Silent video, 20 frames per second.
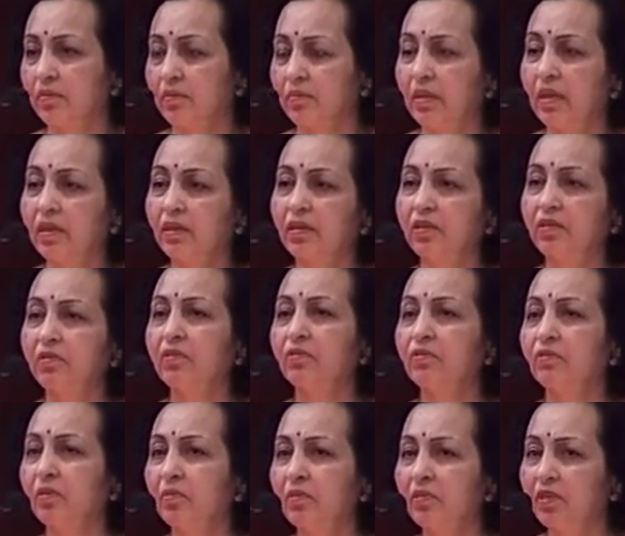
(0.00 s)
make the
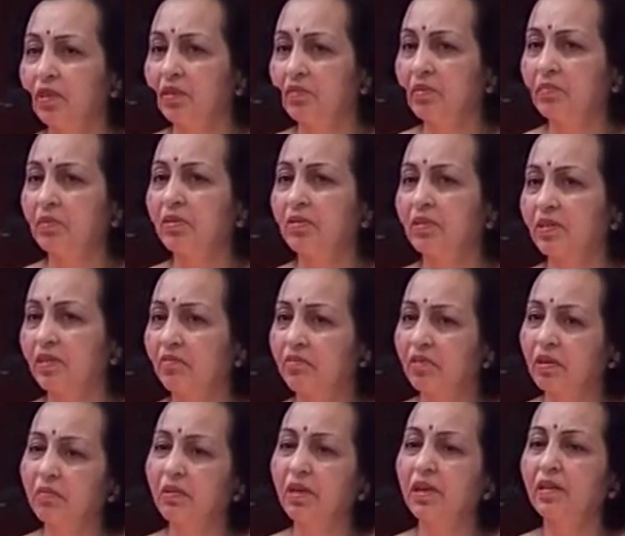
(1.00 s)
uniform treatment, because
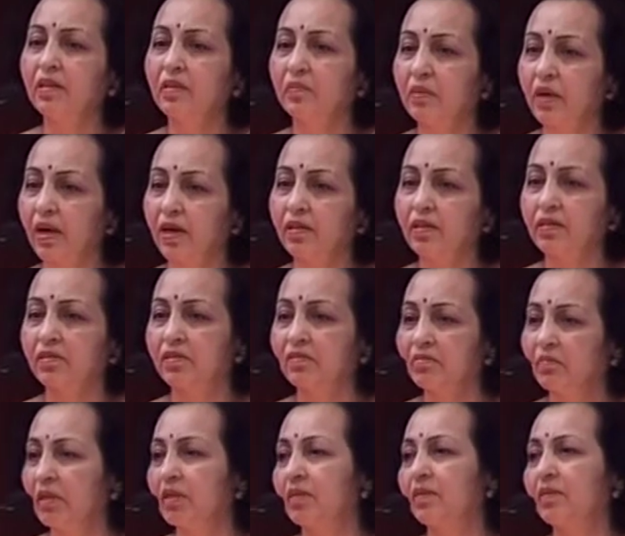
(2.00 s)
everywhere the practice
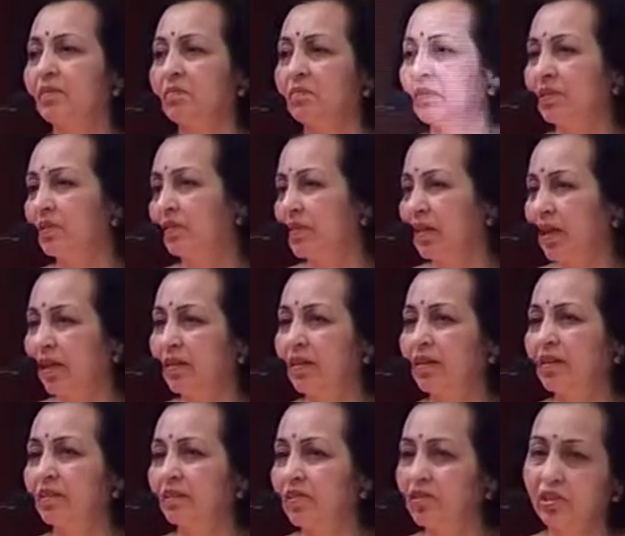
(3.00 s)
of medicine is
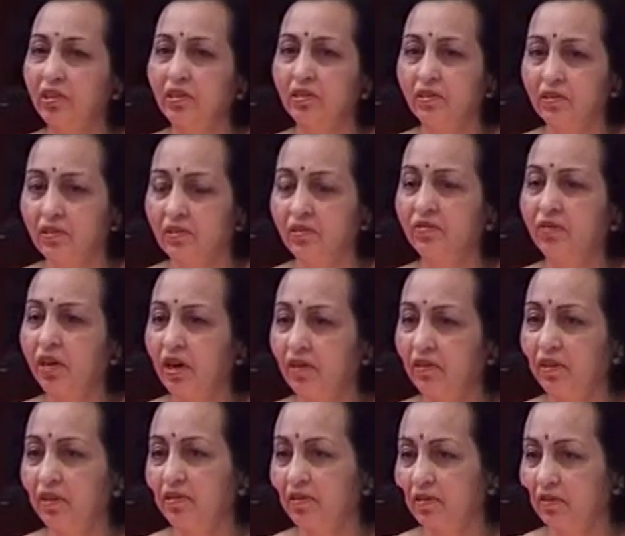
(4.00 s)
slightly changes,
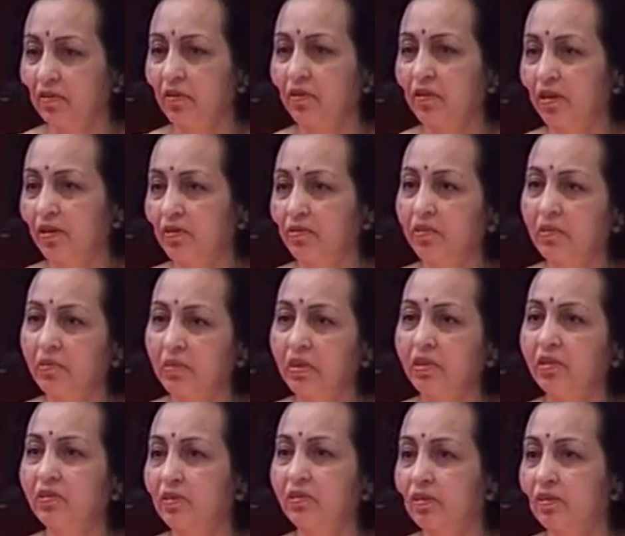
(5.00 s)
varies according to the
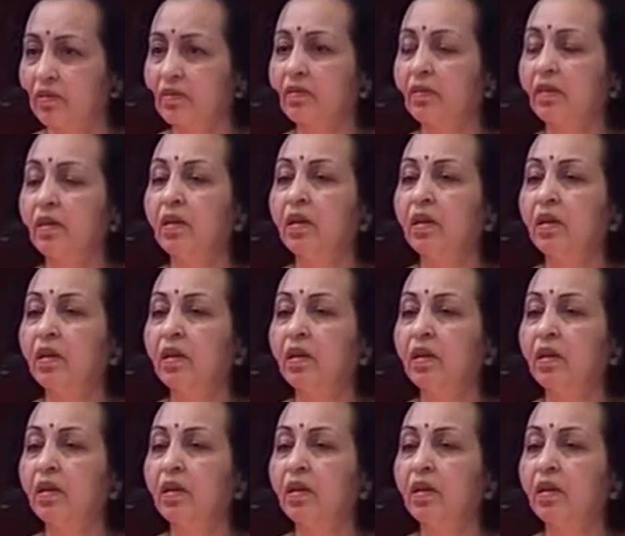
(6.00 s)
patients.